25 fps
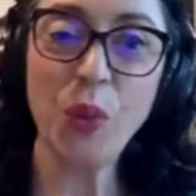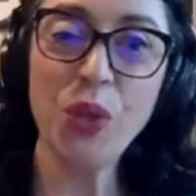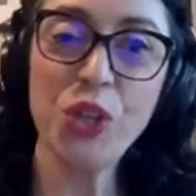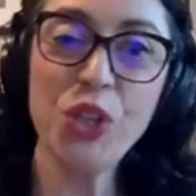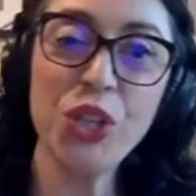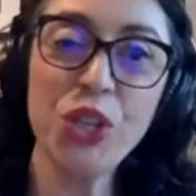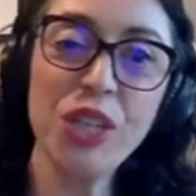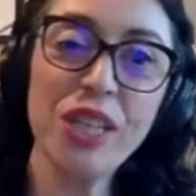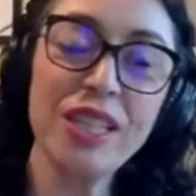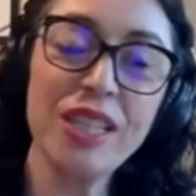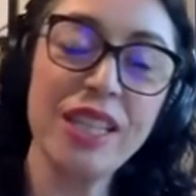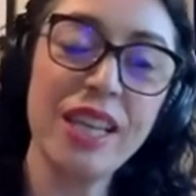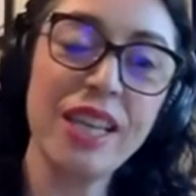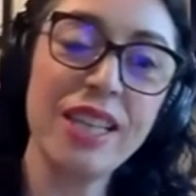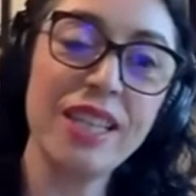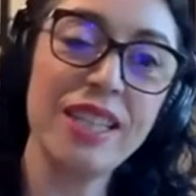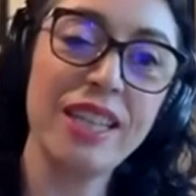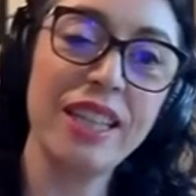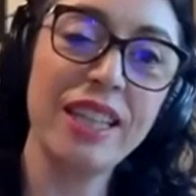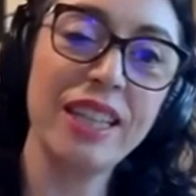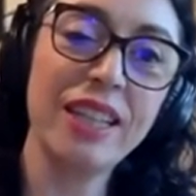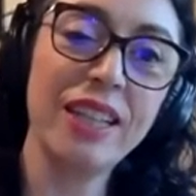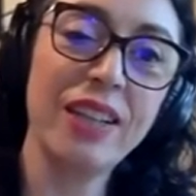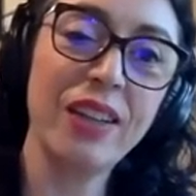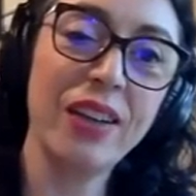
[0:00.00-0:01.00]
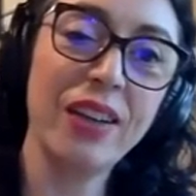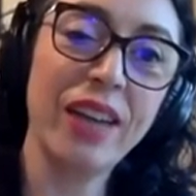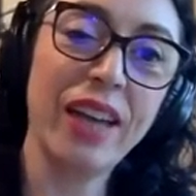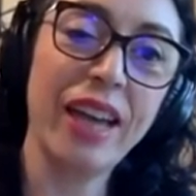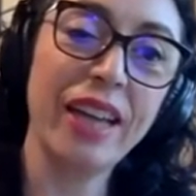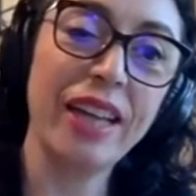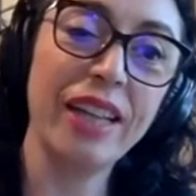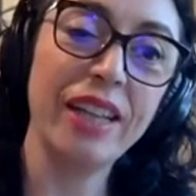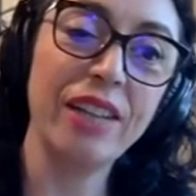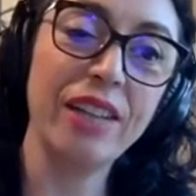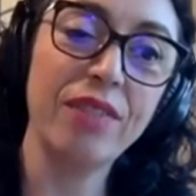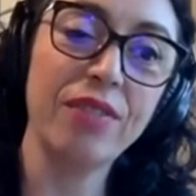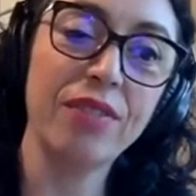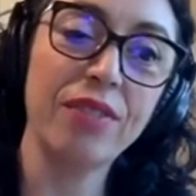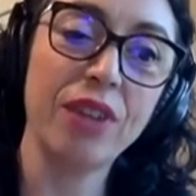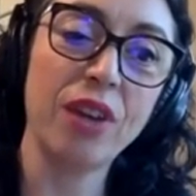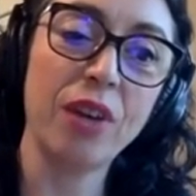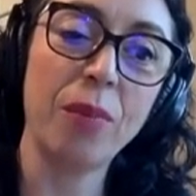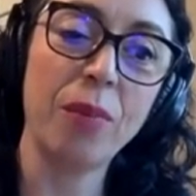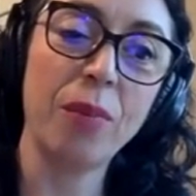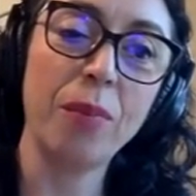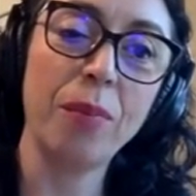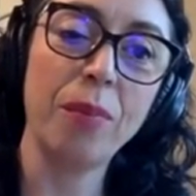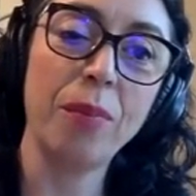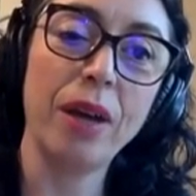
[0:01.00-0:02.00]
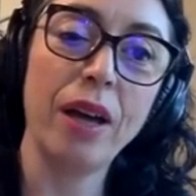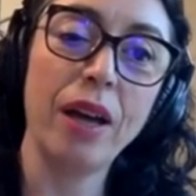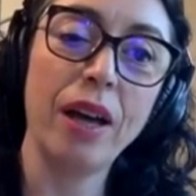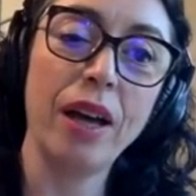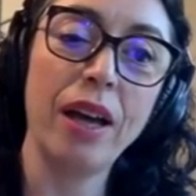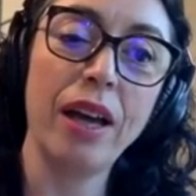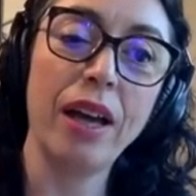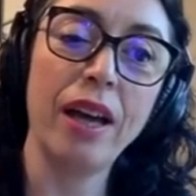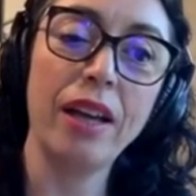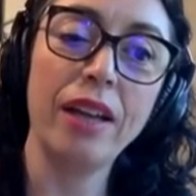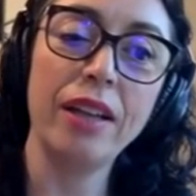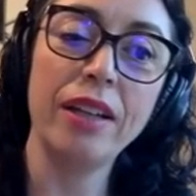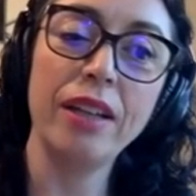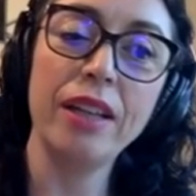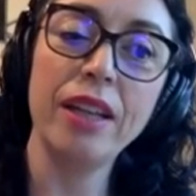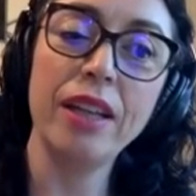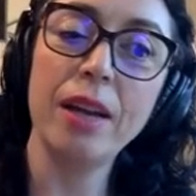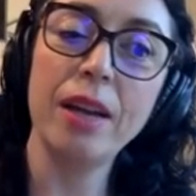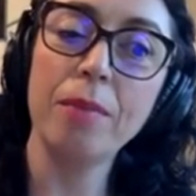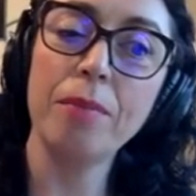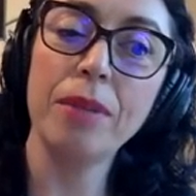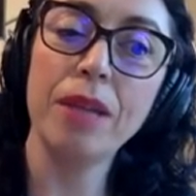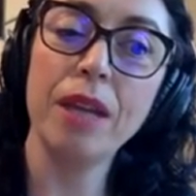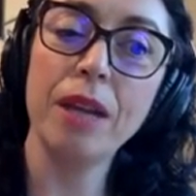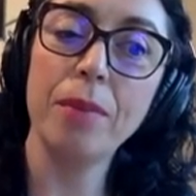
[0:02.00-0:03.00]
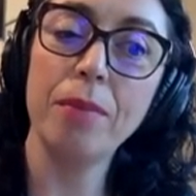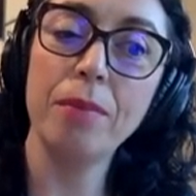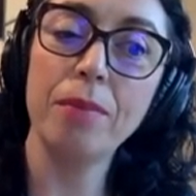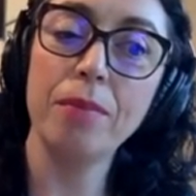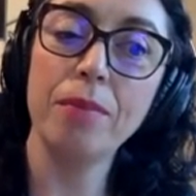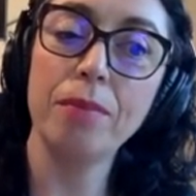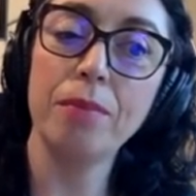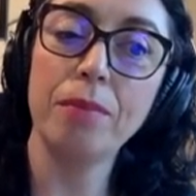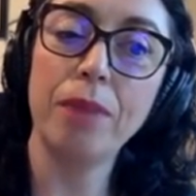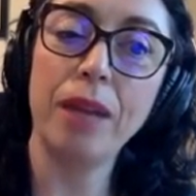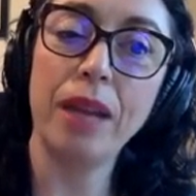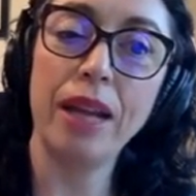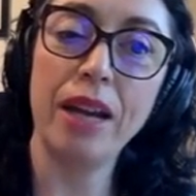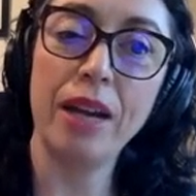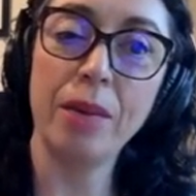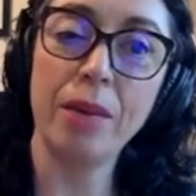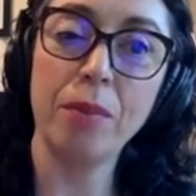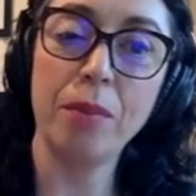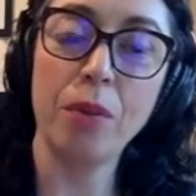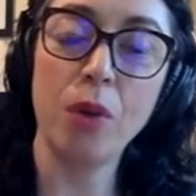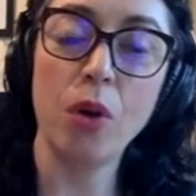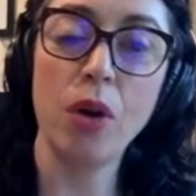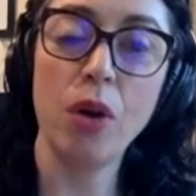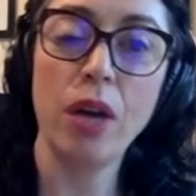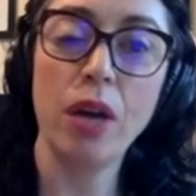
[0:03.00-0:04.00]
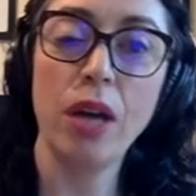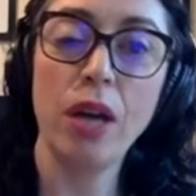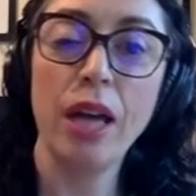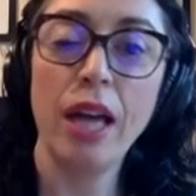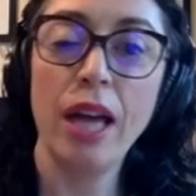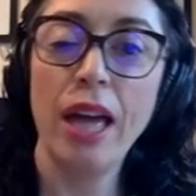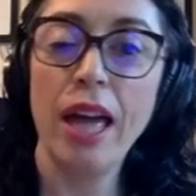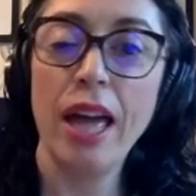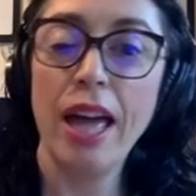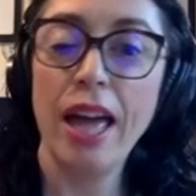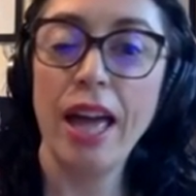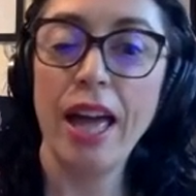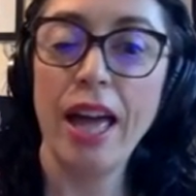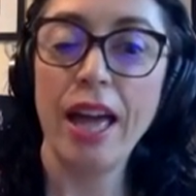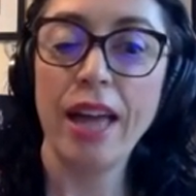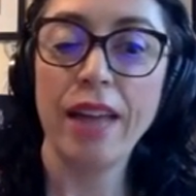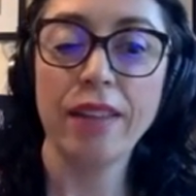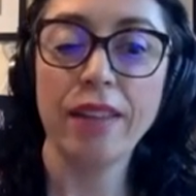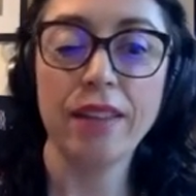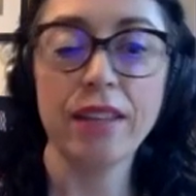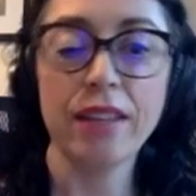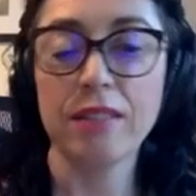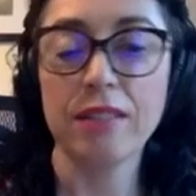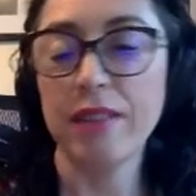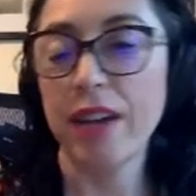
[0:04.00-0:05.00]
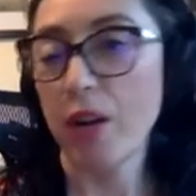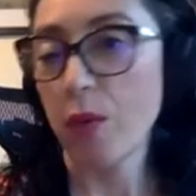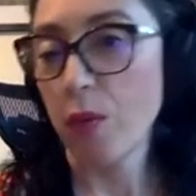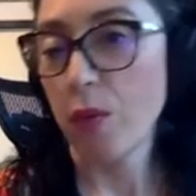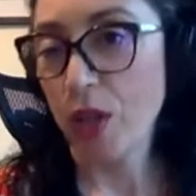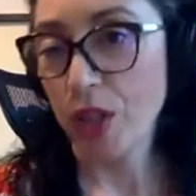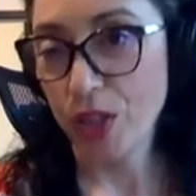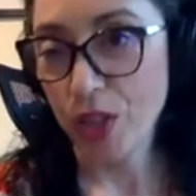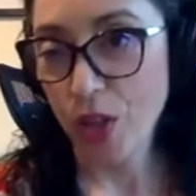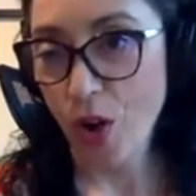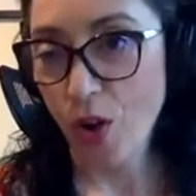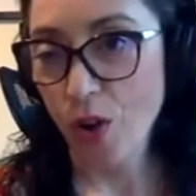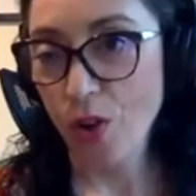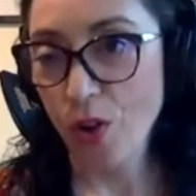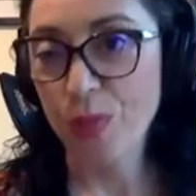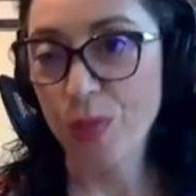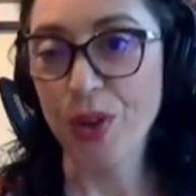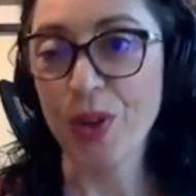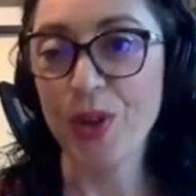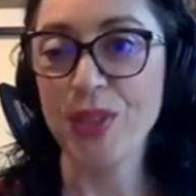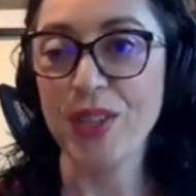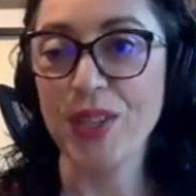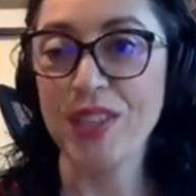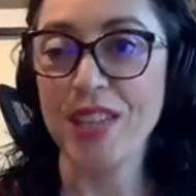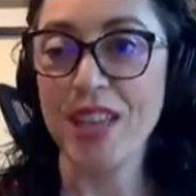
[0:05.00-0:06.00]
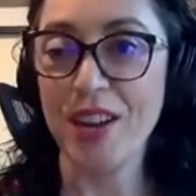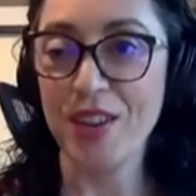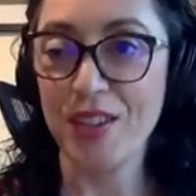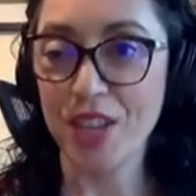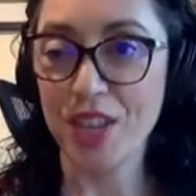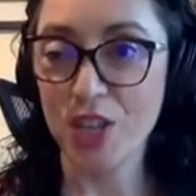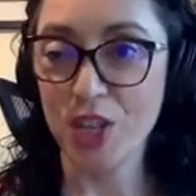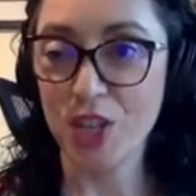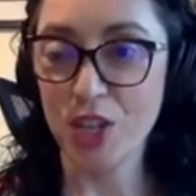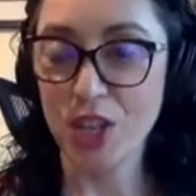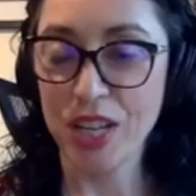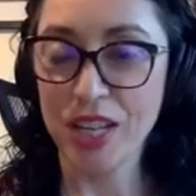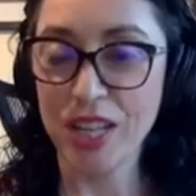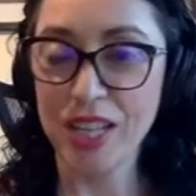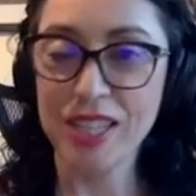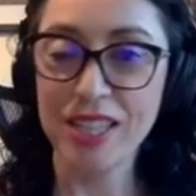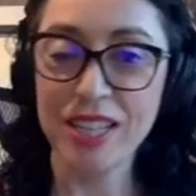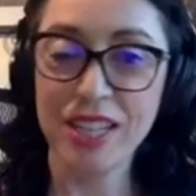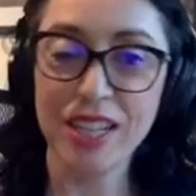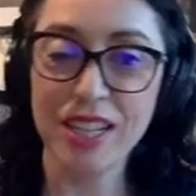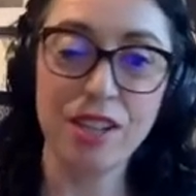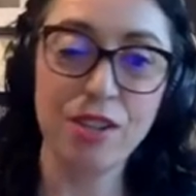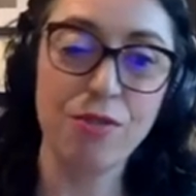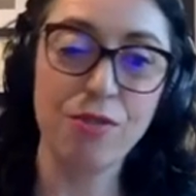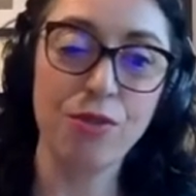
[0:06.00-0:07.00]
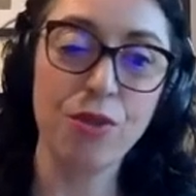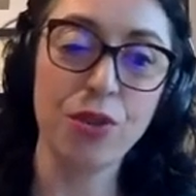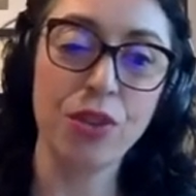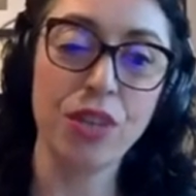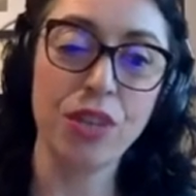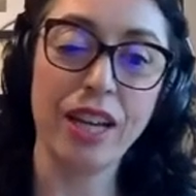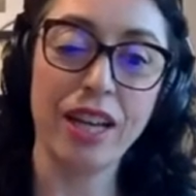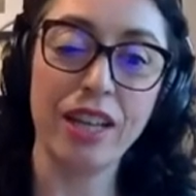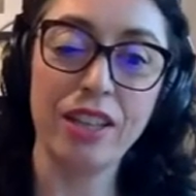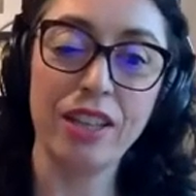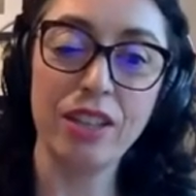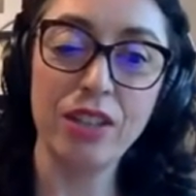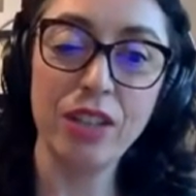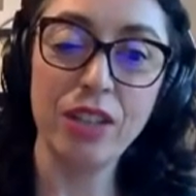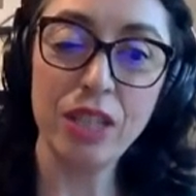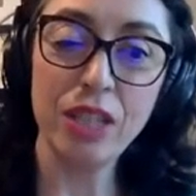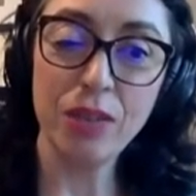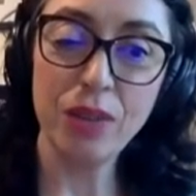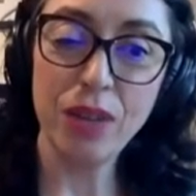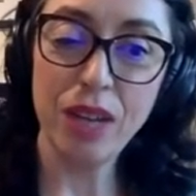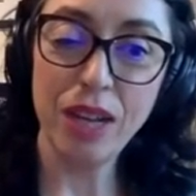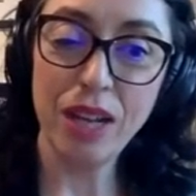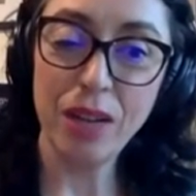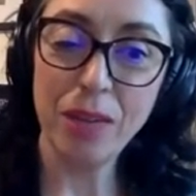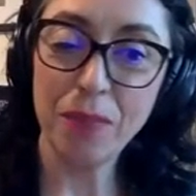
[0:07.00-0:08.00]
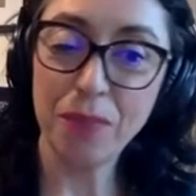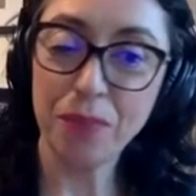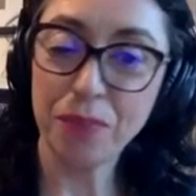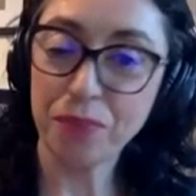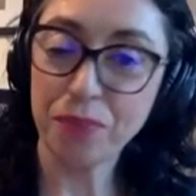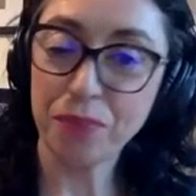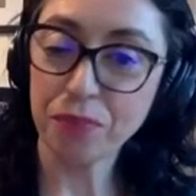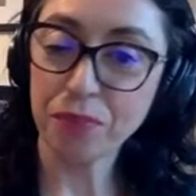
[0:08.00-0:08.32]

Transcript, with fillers: which is a city located from uh, near, near Palermo and is very well known because it's heritage listed for the cathedral.